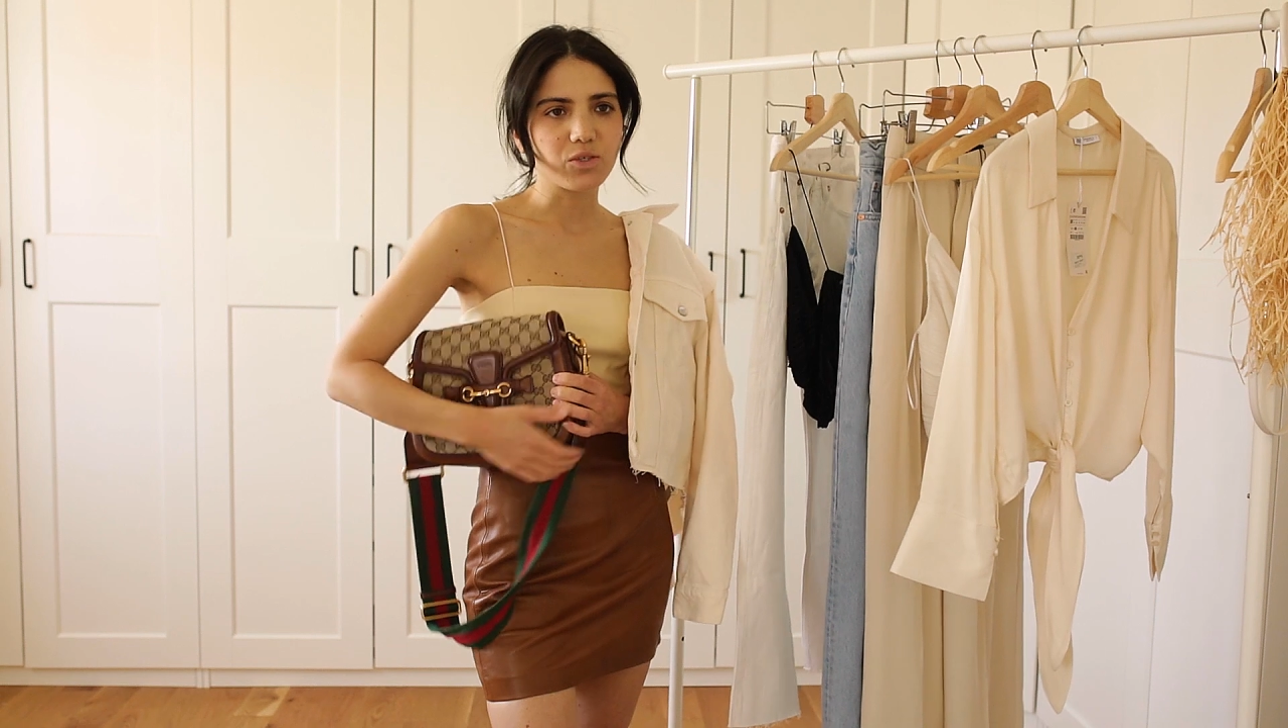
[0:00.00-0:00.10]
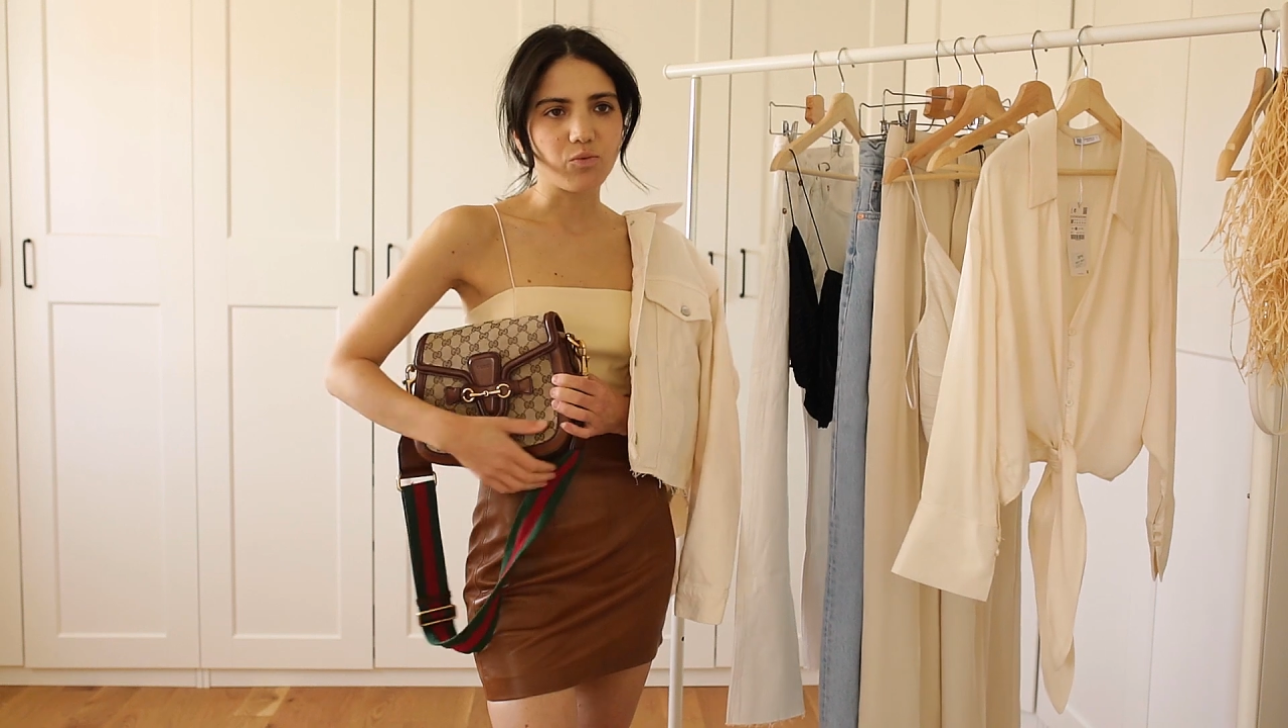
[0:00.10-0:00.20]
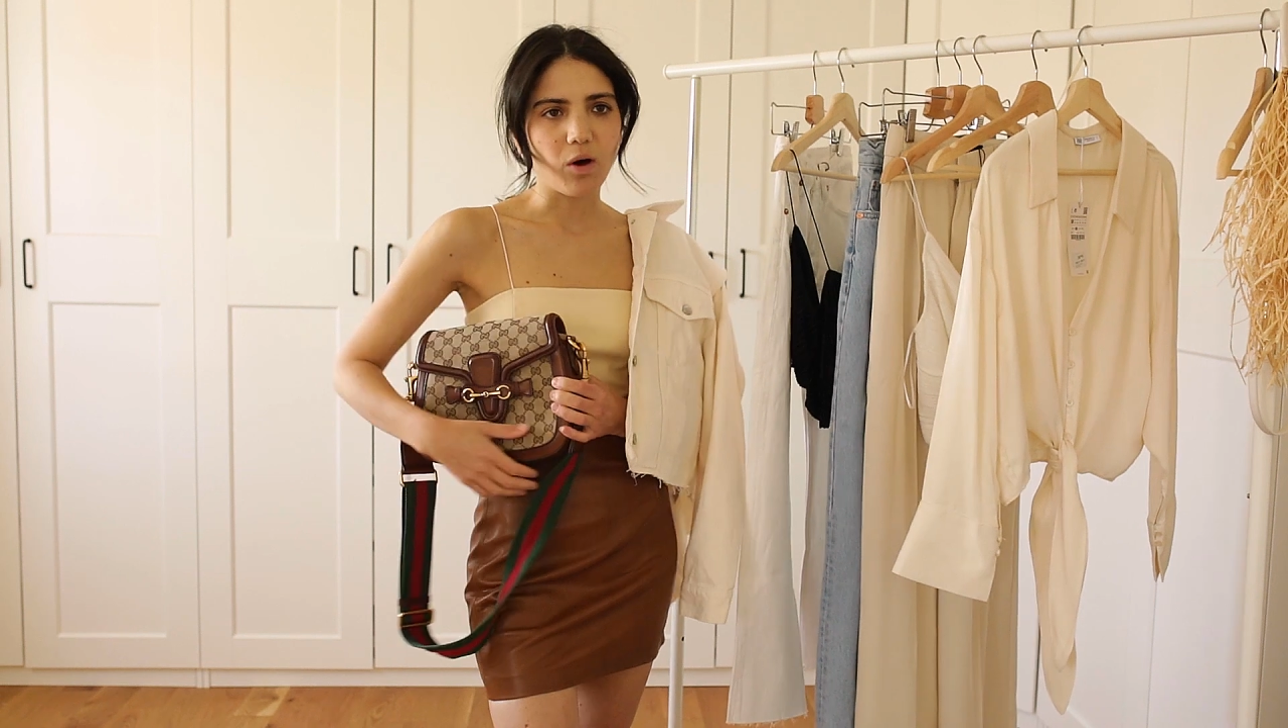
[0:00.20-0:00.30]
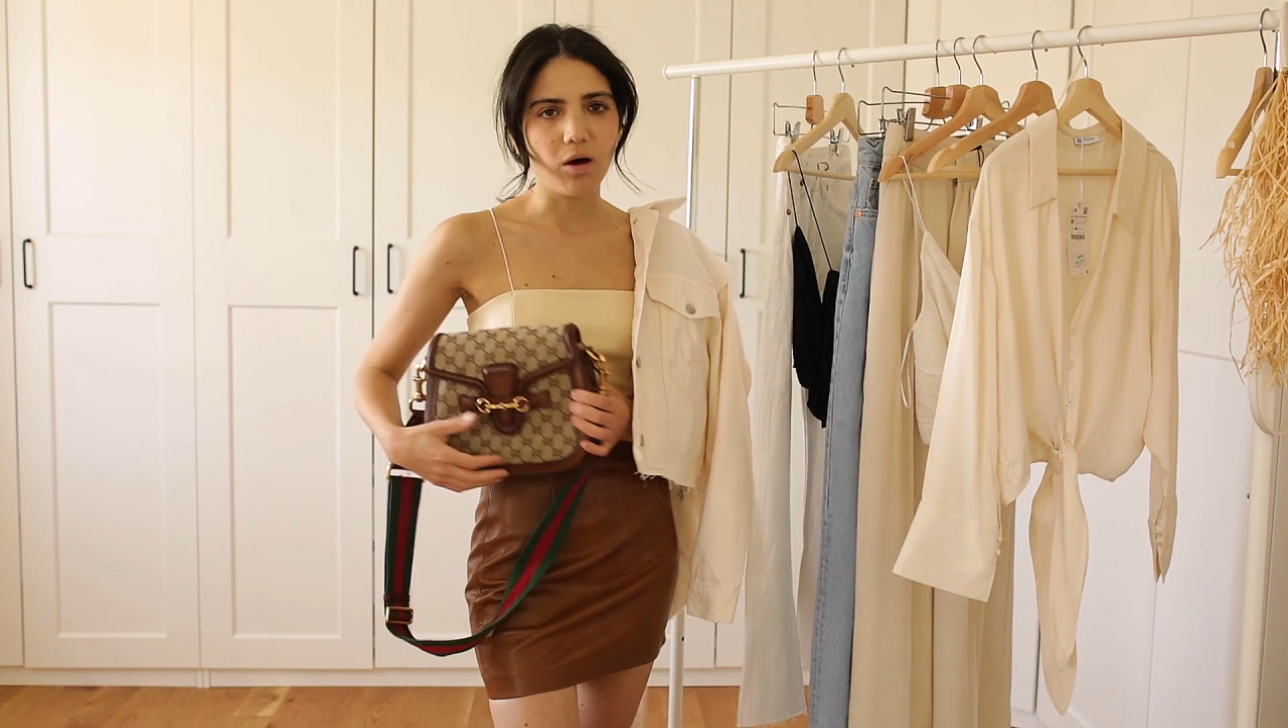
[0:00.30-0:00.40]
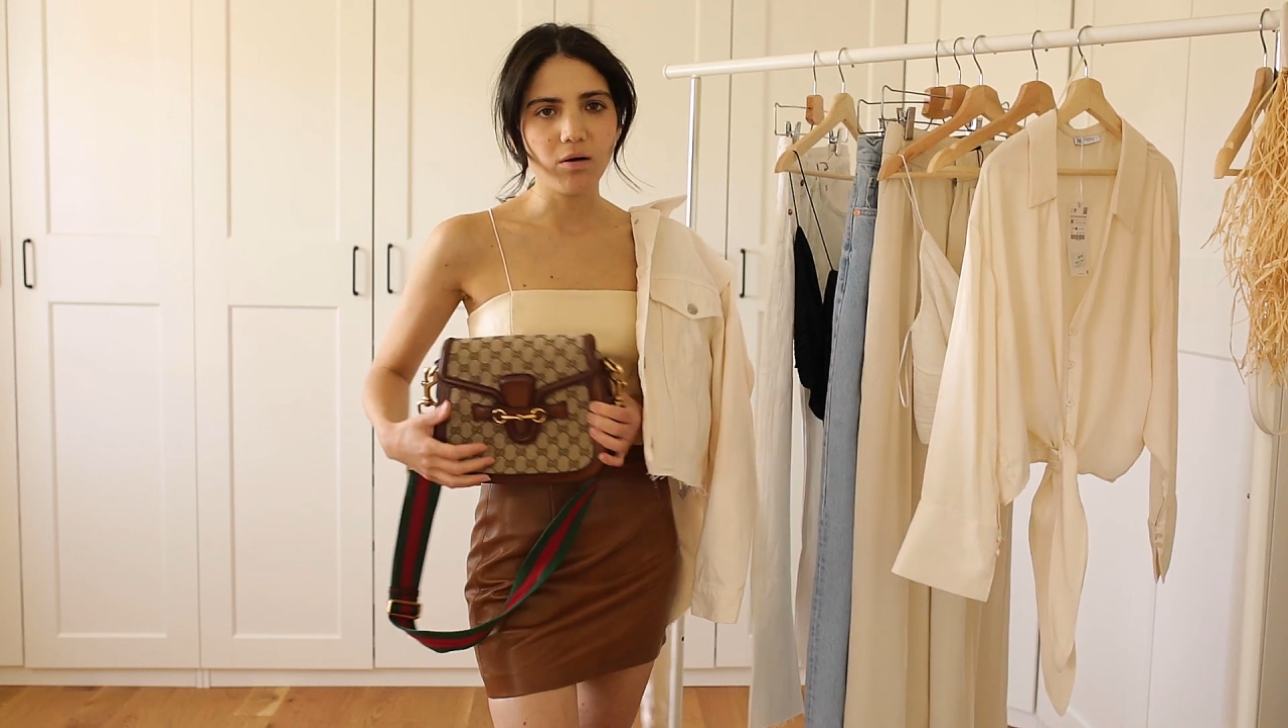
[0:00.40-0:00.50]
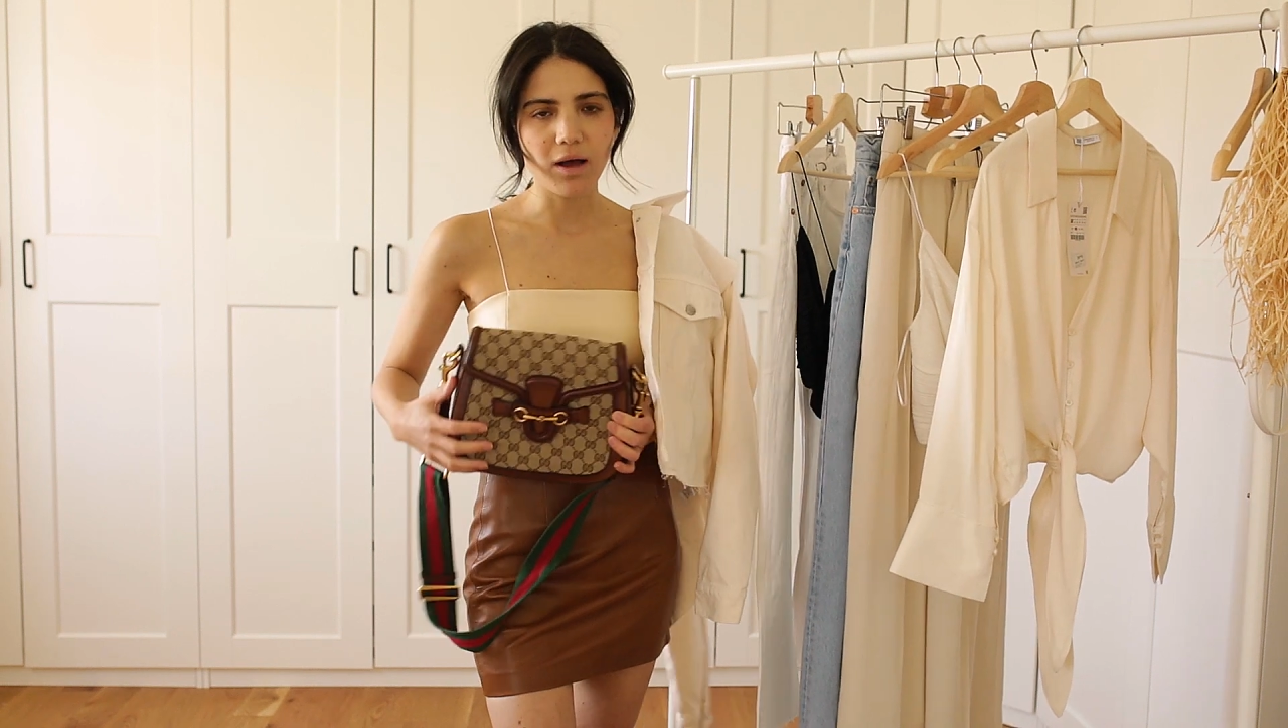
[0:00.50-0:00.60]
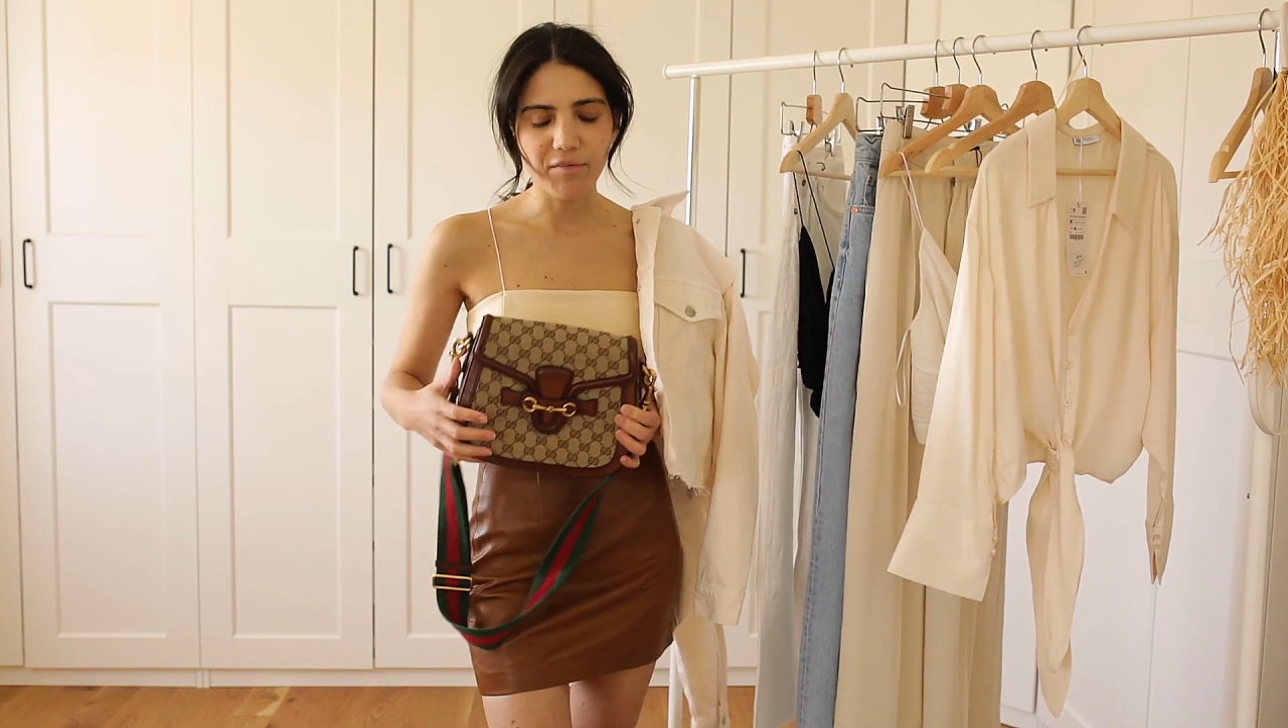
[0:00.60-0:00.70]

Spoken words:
as well.